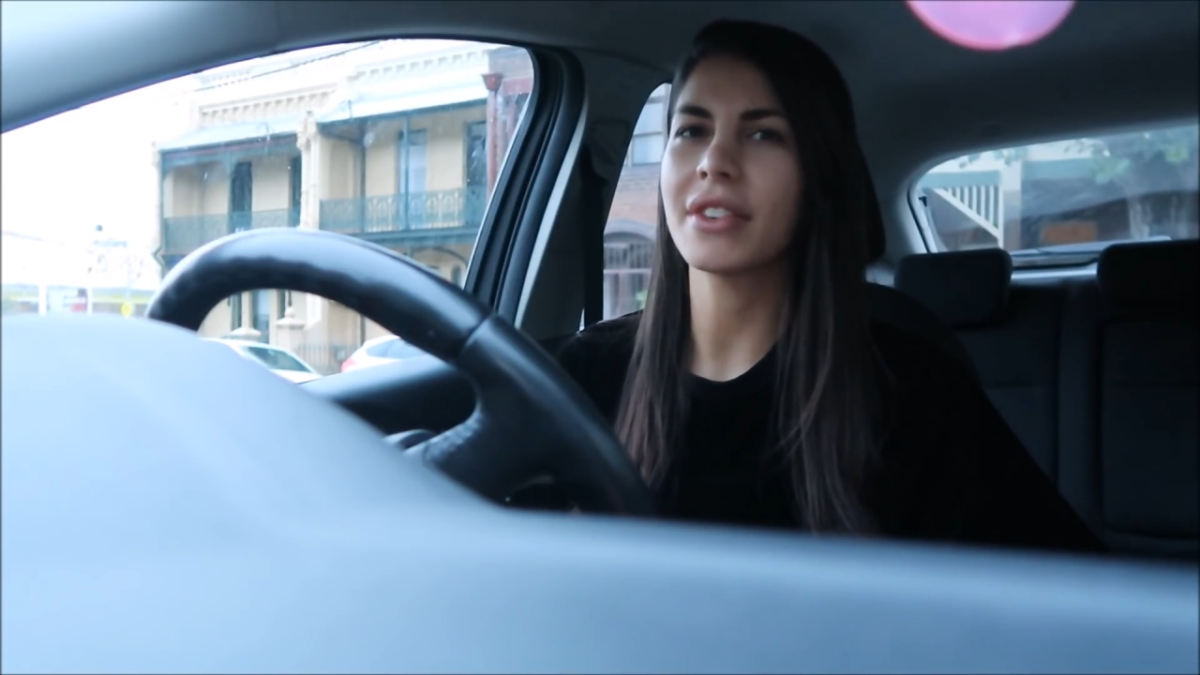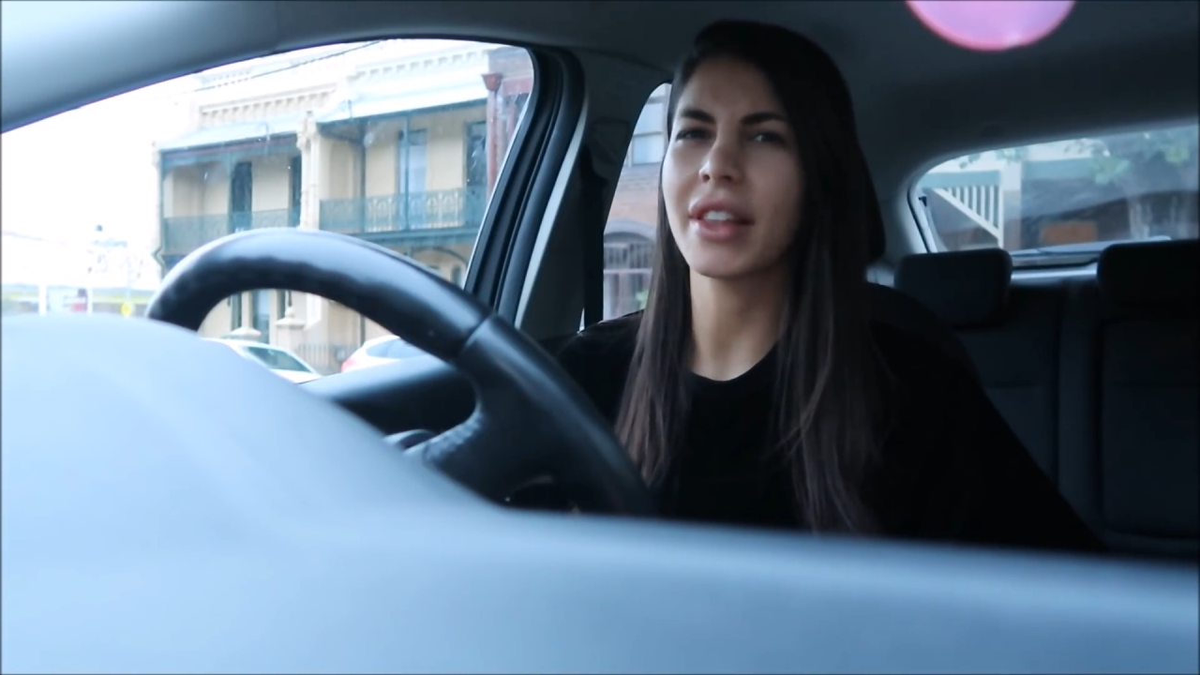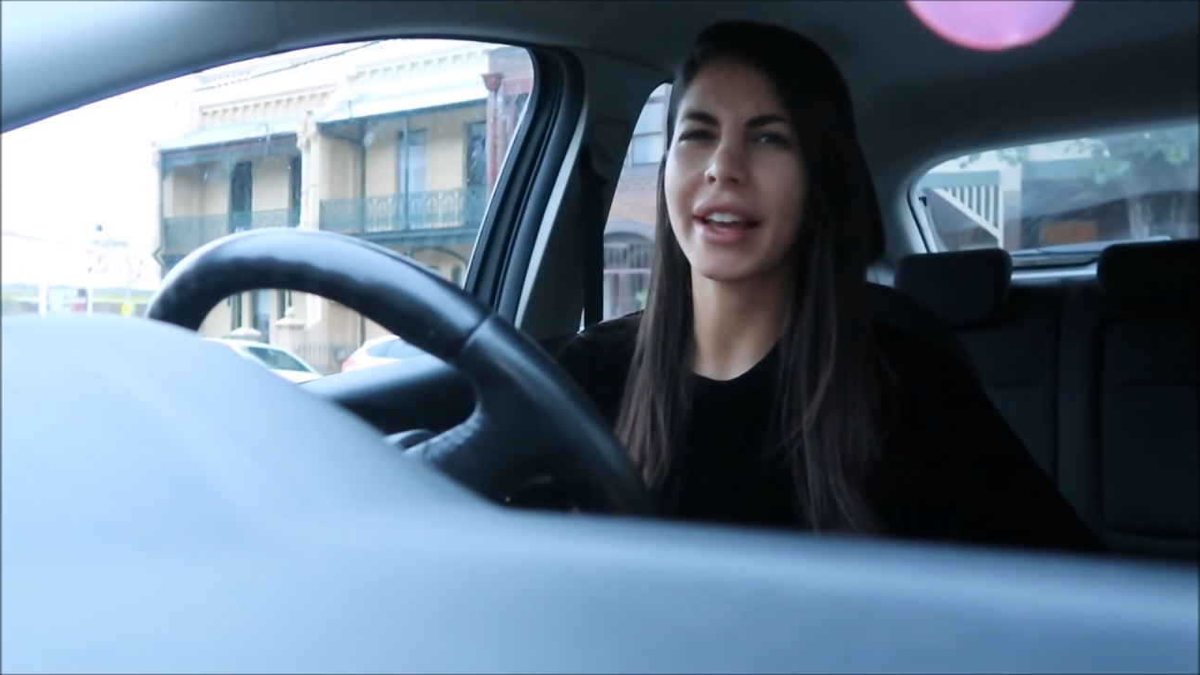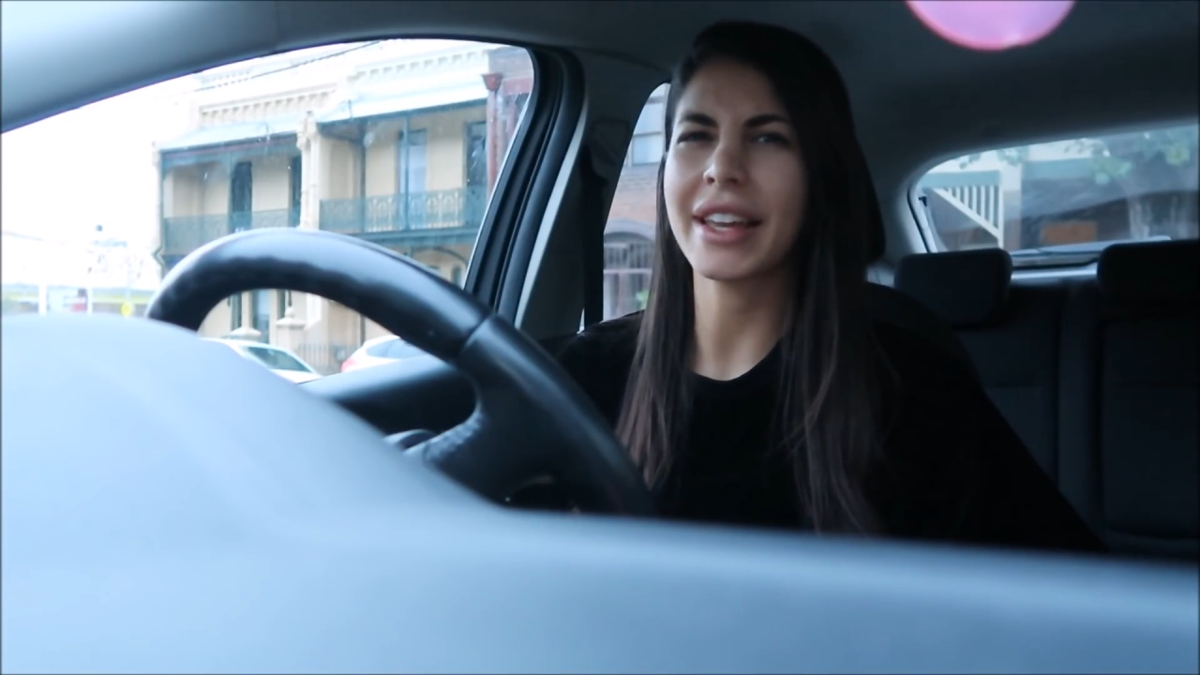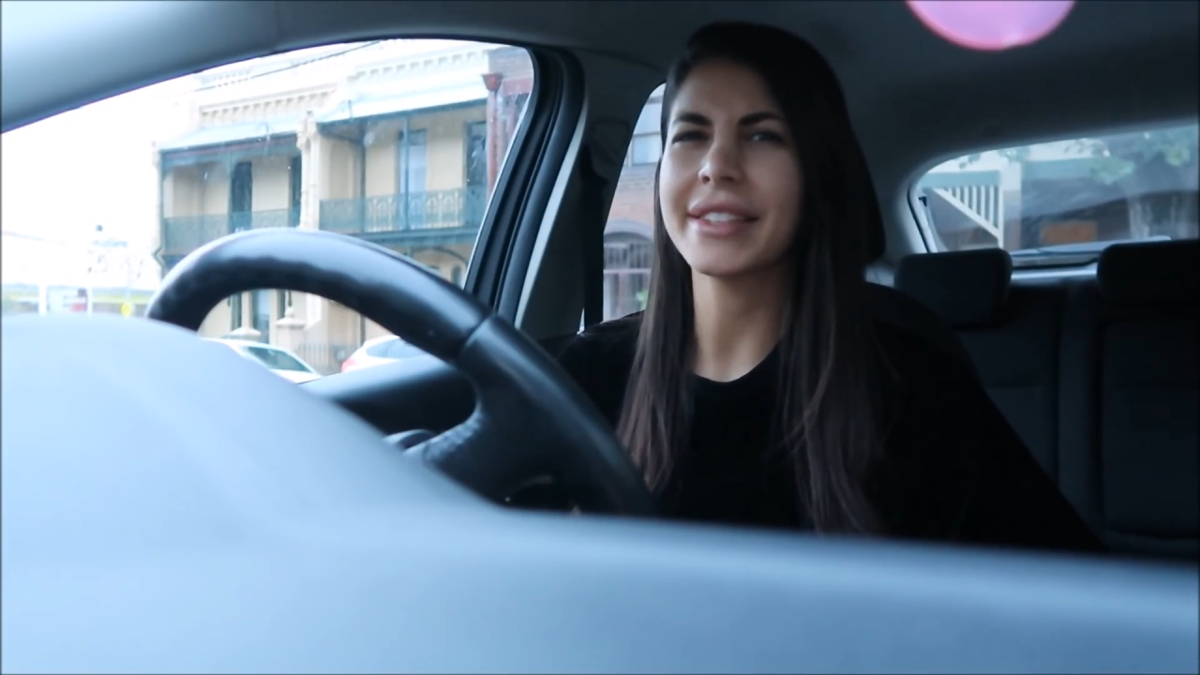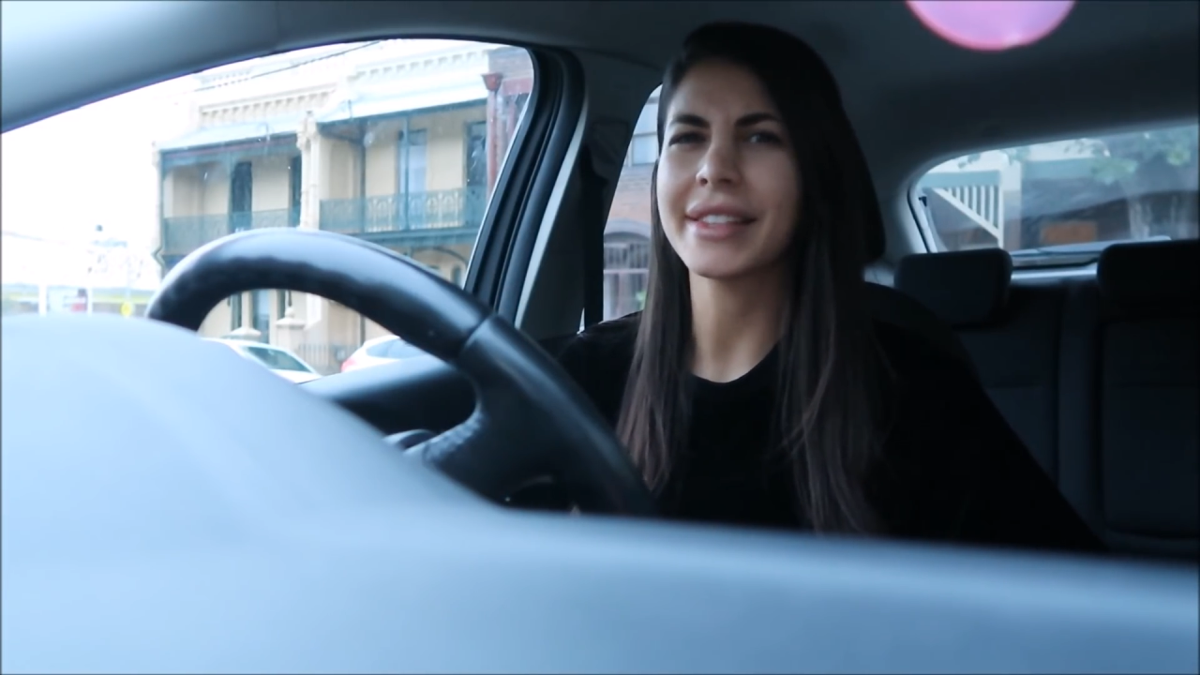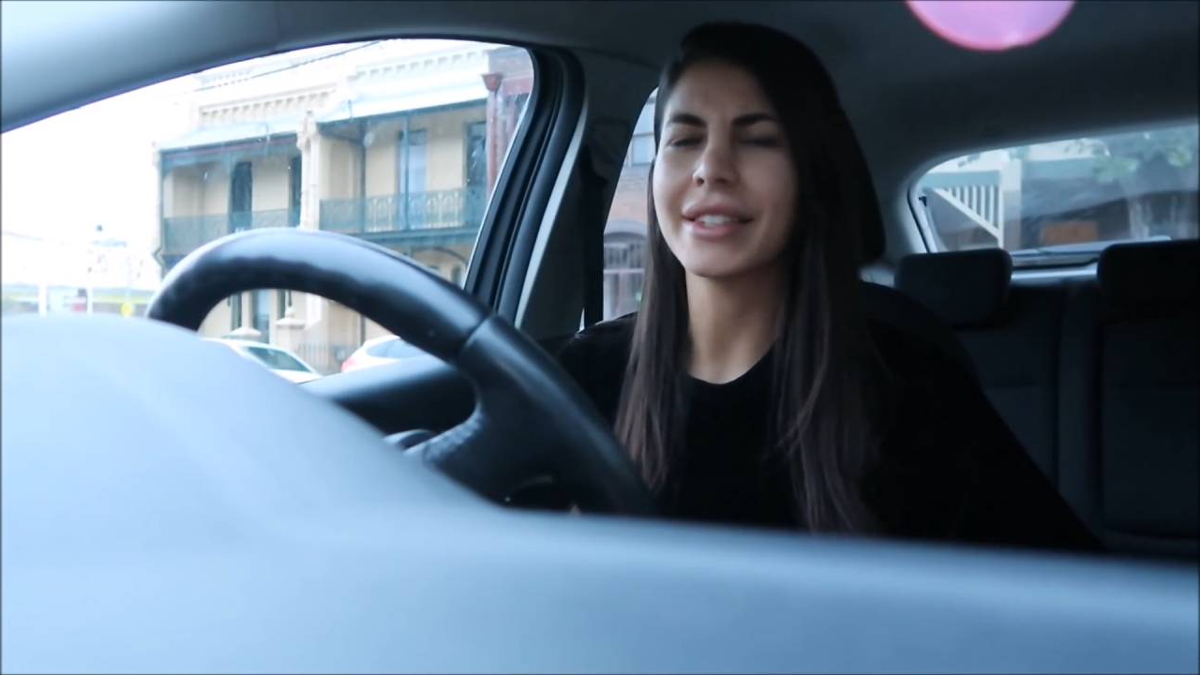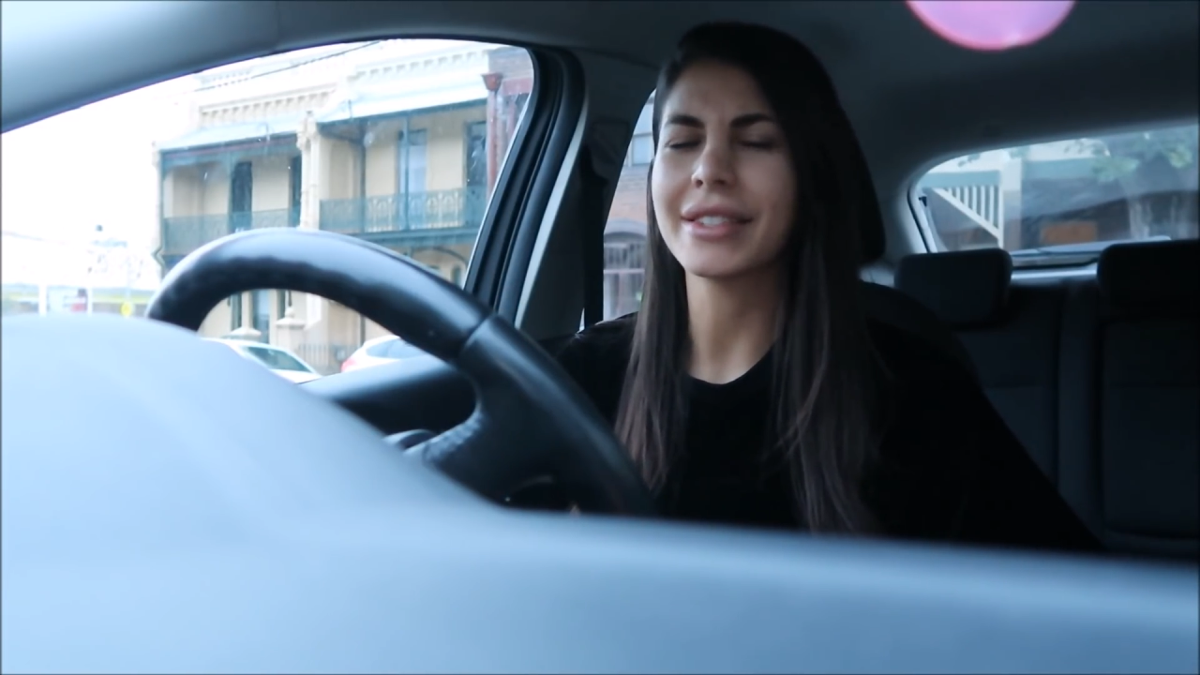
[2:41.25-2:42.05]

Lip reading: and like easily